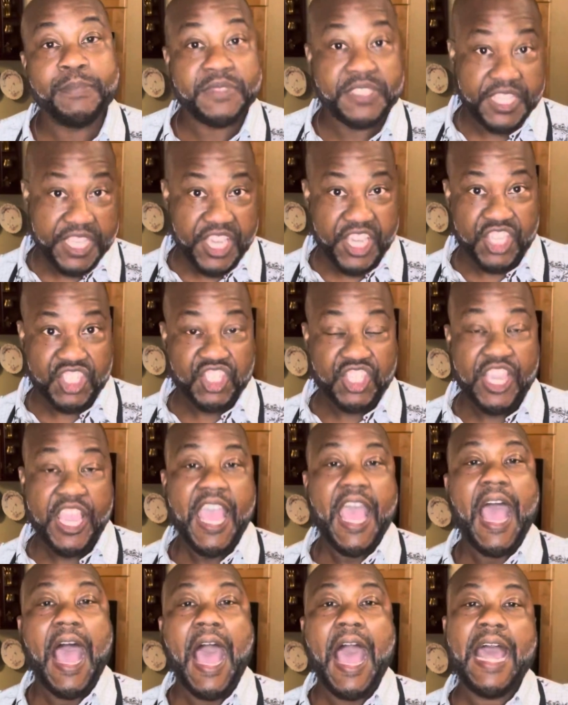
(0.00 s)
dish,
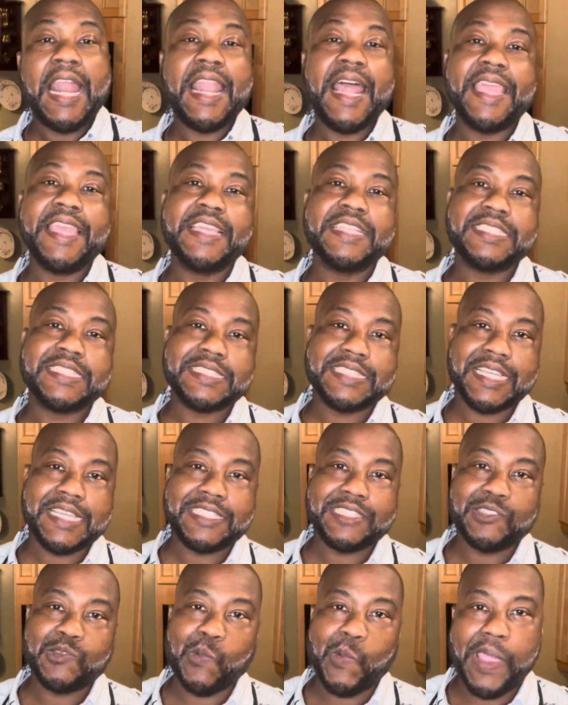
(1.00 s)
I like it to
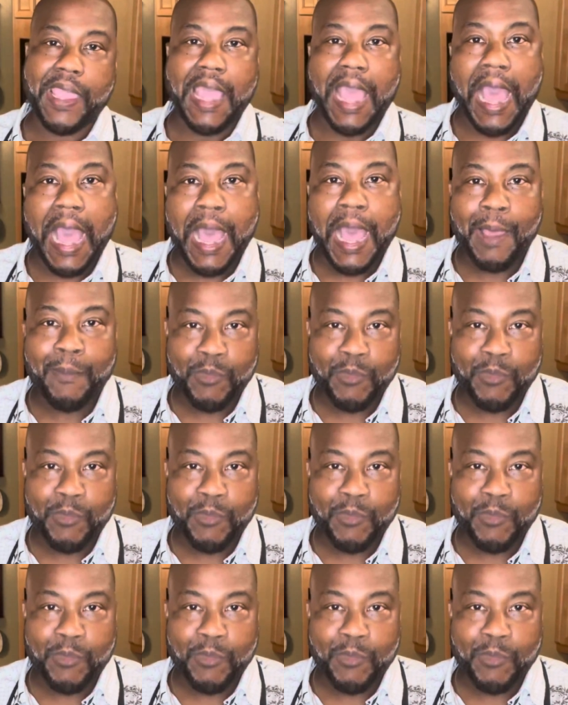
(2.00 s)
taste the way I'm